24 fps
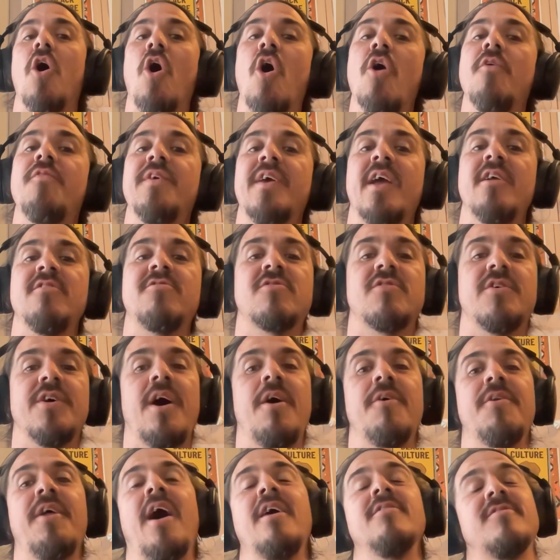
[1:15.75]
OVH
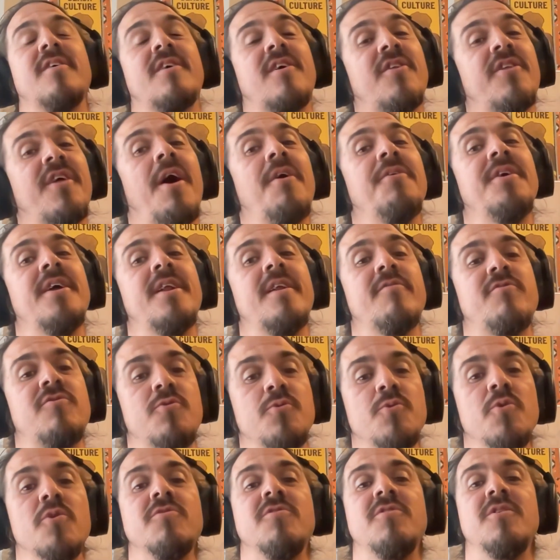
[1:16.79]
Cloud has the cloud-native
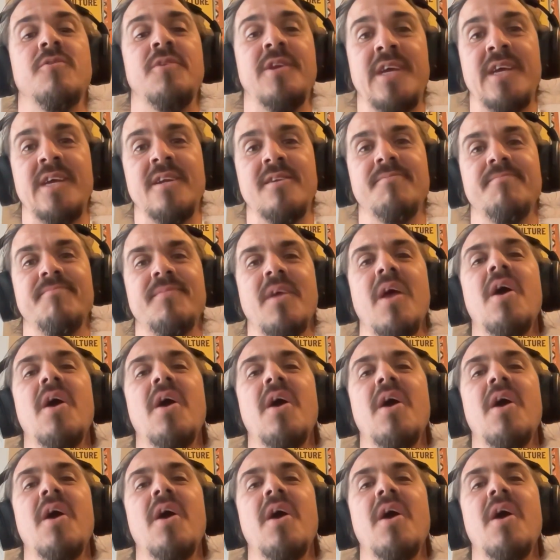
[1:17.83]
tools you need.